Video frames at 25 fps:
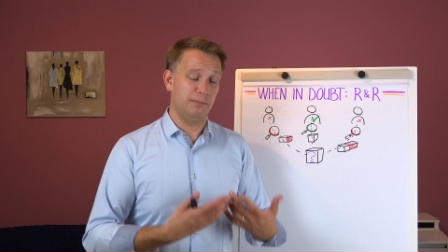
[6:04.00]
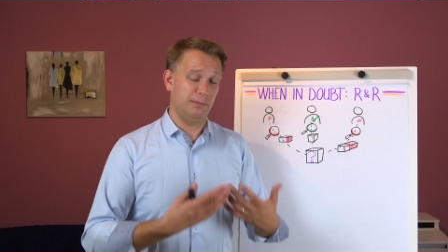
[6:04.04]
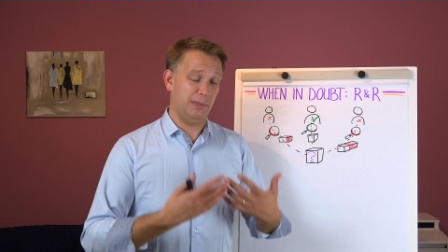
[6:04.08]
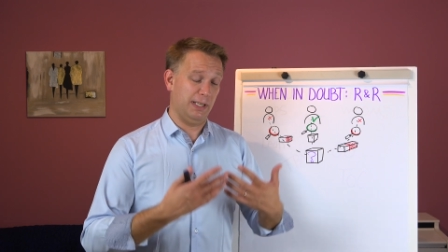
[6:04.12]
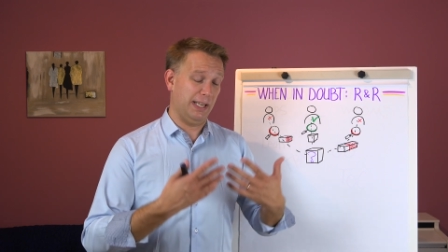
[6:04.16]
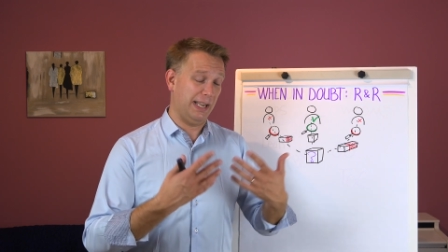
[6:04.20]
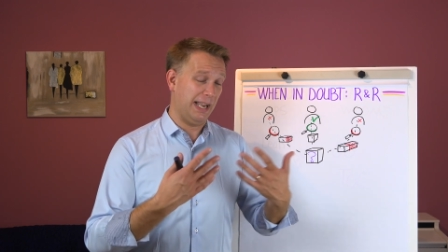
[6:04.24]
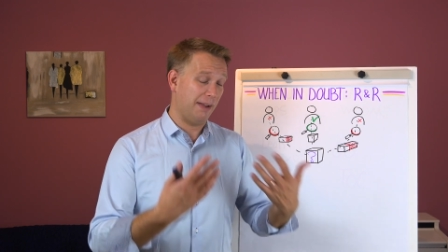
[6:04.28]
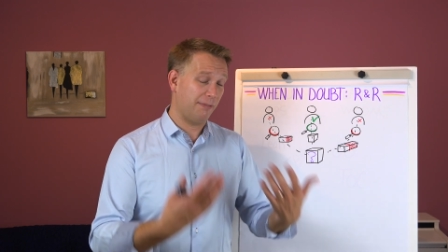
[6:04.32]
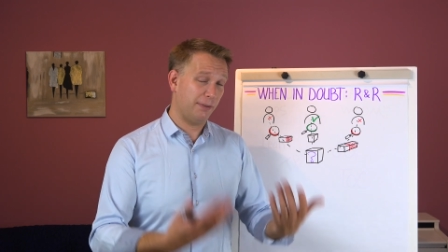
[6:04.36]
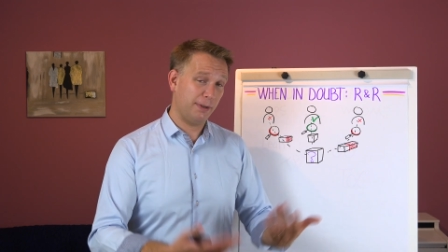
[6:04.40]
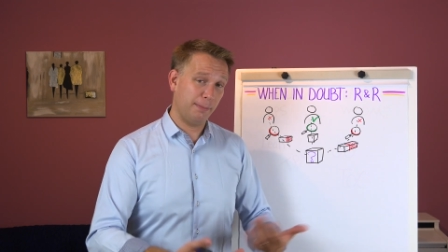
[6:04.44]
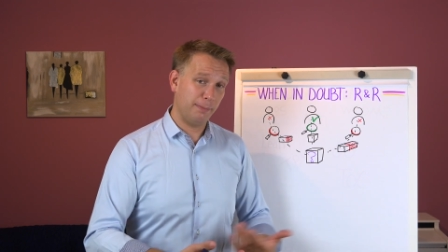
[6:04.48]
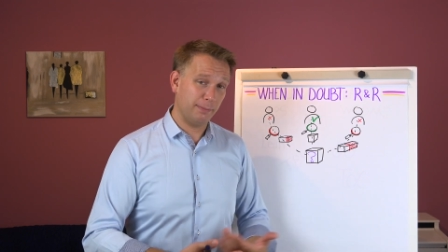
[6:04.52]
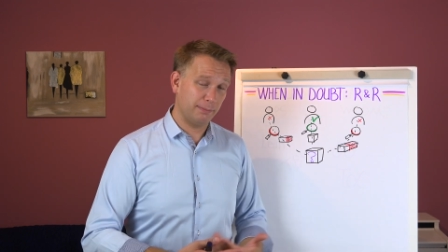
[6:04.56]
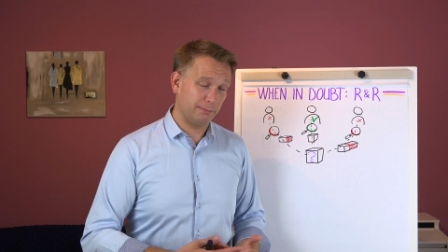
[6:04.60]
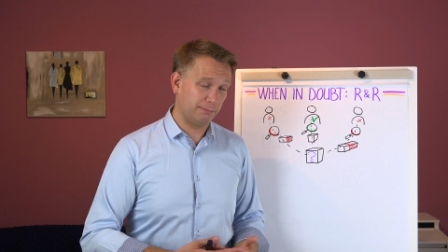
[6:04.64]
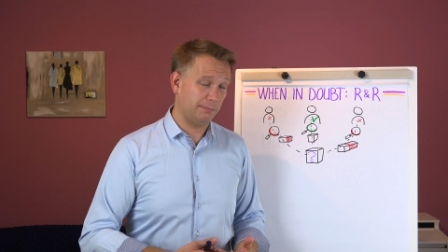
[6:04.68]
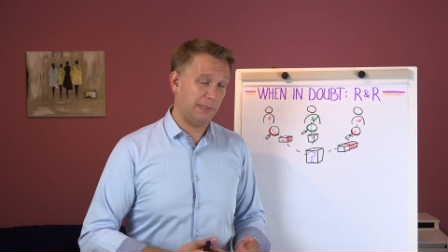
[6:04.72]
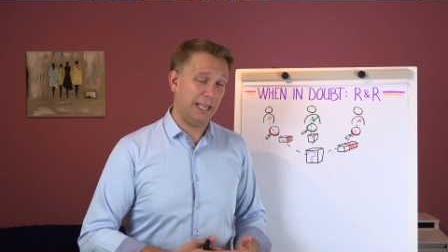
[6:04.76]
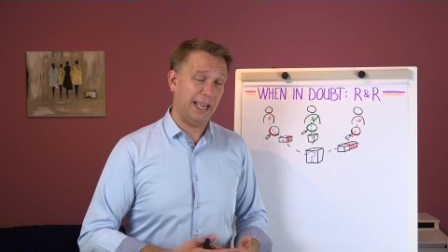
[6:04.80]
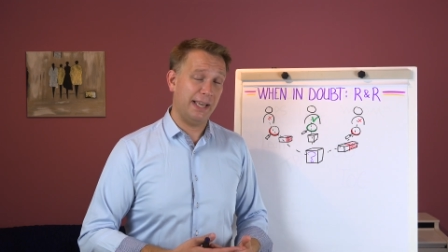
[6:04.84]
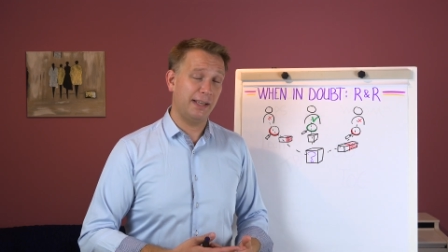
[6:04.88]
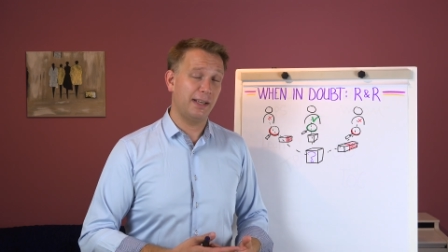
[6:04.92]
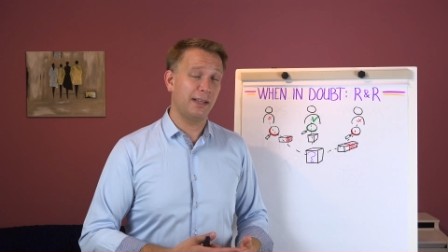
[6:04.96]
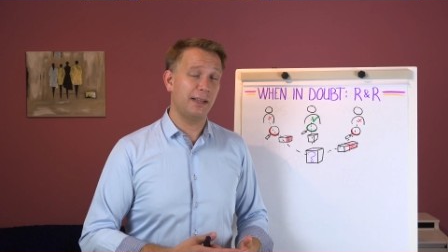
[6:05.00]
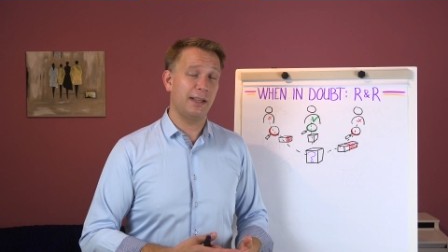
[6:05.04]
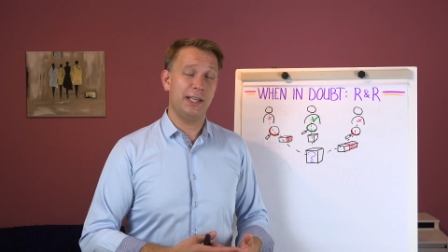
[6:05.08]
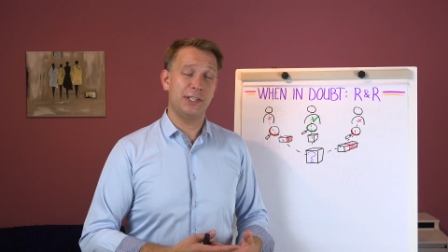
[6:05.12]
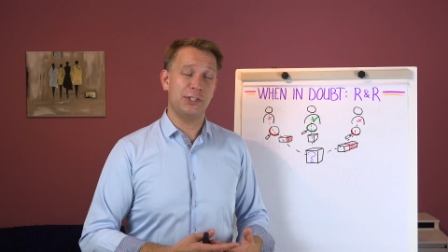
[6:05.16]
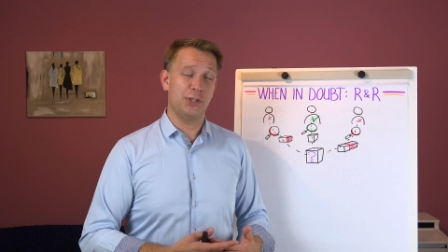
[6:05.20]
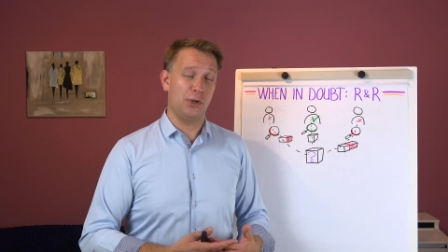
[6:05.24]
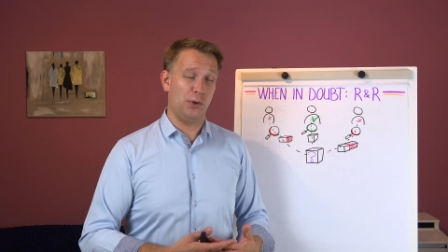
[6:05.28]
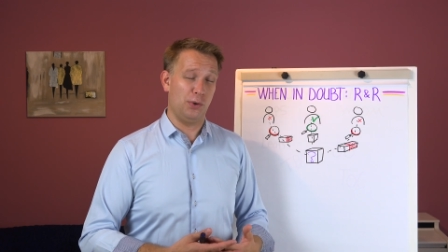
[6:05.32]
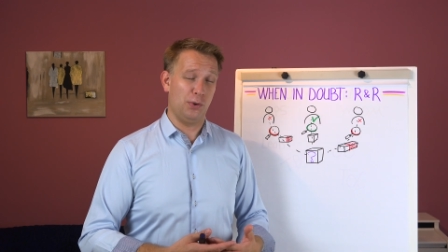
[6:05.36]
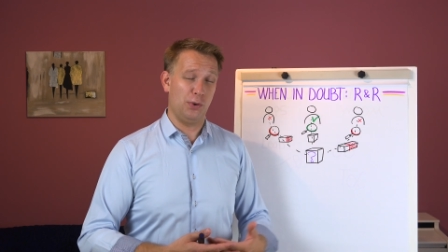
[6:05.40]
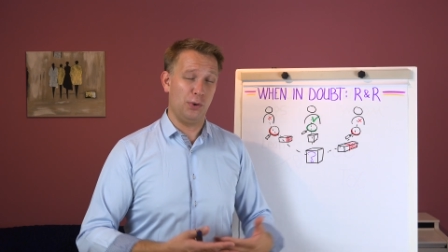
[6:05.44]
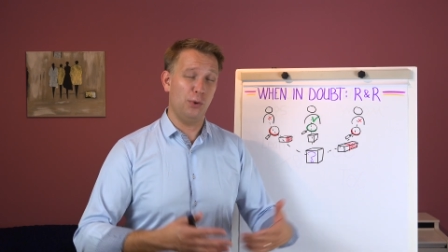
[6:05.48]
They have to analyze
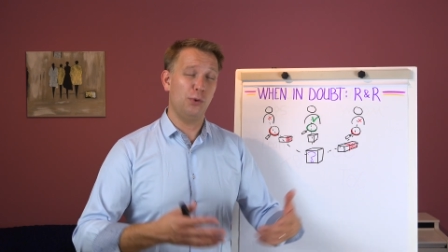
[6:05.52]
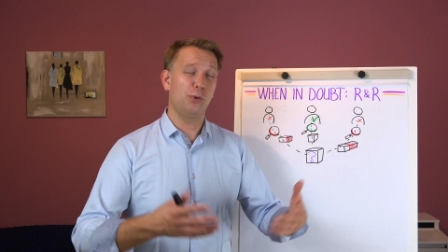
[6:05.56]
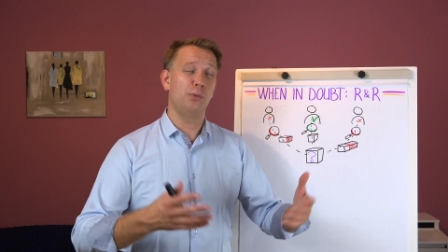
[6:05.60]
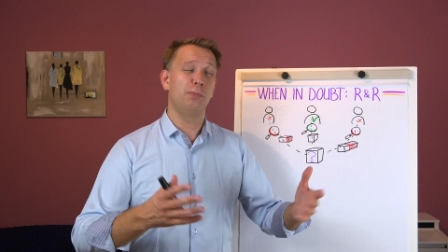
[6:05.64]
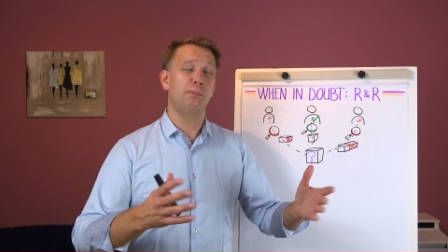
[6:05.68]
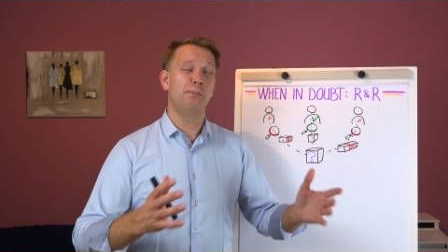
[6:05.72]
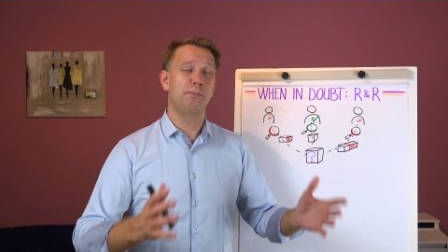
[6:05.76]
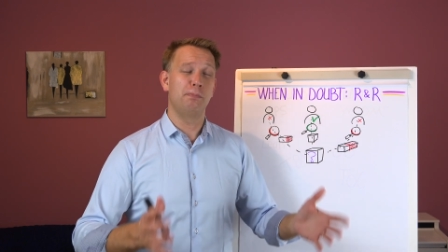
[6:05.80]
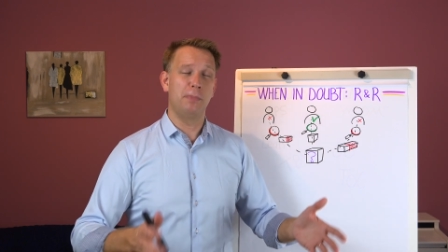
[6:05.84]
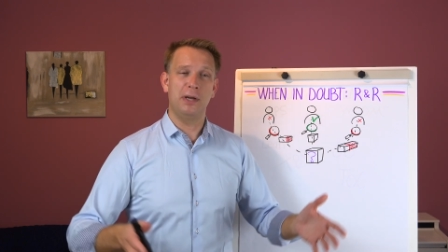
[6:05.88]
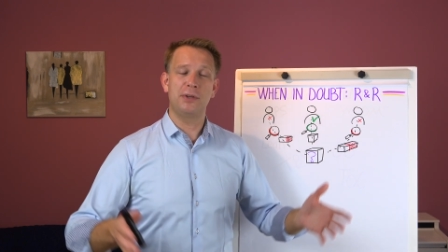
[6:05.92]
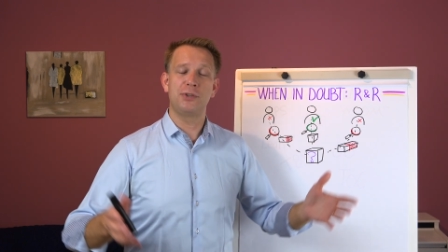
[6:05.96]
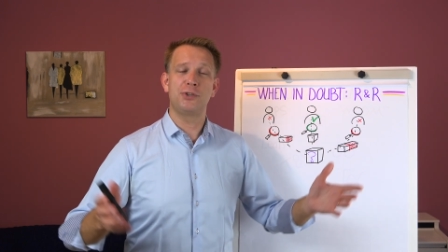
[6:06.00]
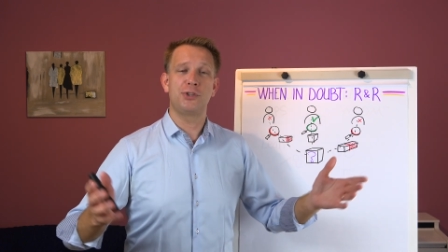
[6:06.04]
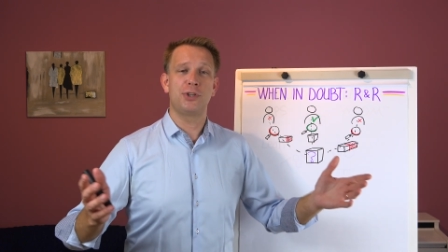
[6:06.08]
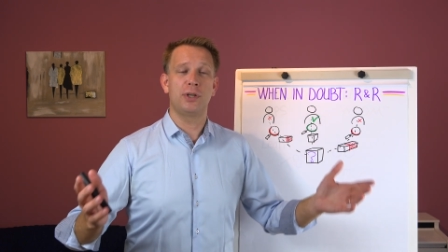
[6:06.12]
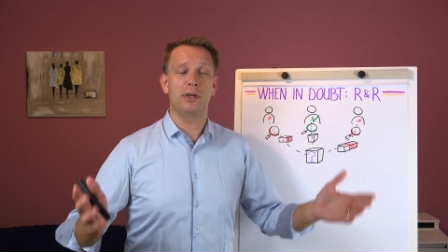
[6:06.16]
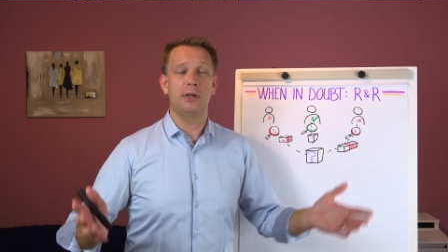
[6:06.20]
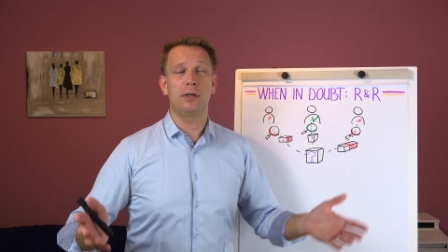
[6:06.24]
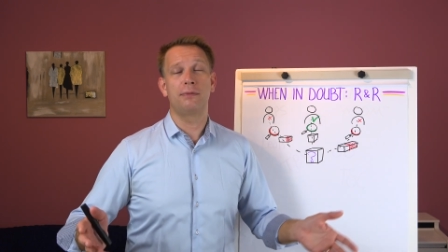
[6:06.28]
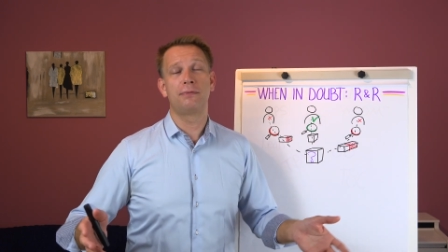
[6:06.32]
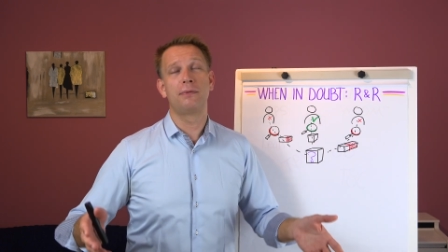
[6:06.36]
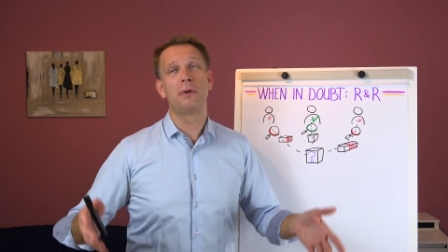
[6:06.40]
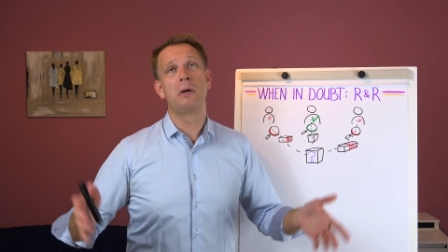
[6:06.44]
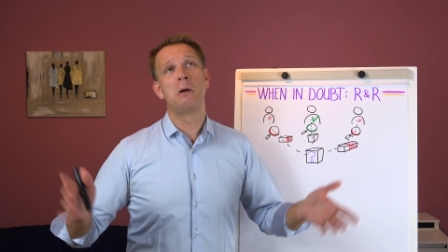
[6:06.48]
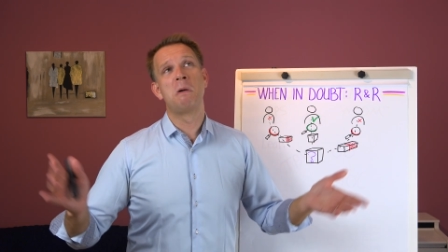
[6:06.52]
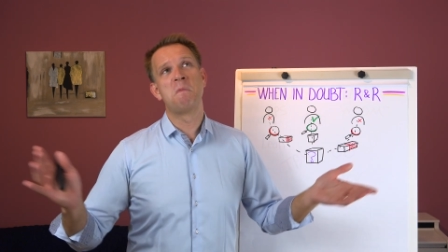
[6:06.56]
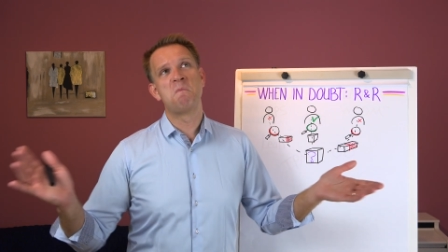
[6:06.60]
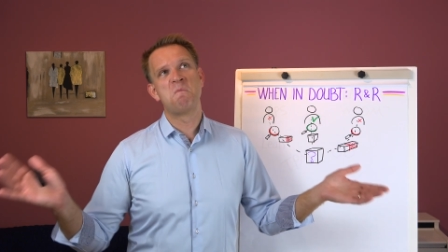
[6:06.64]
a whole bunch of